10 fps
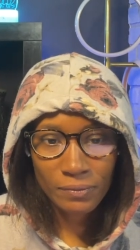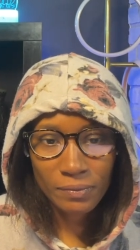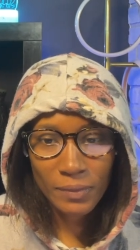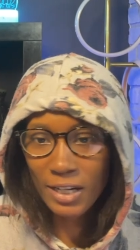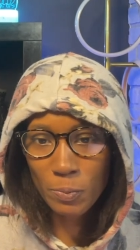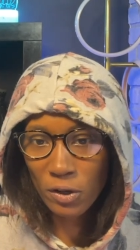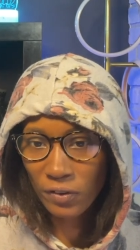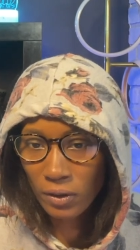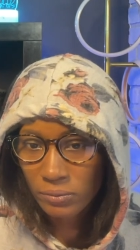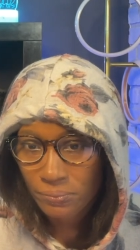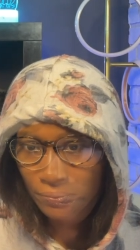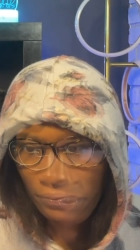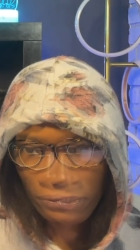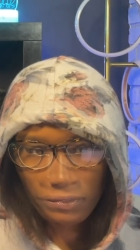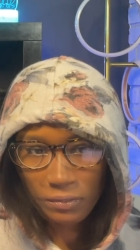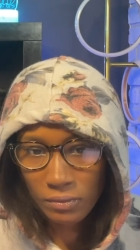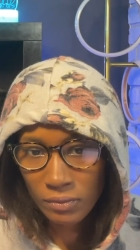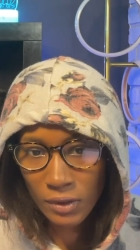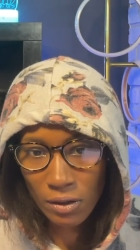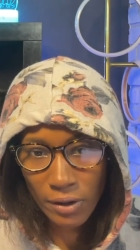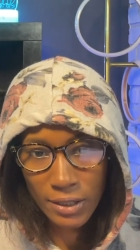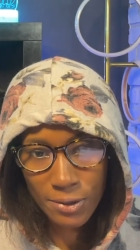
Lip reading: And it's beautiful. All right, so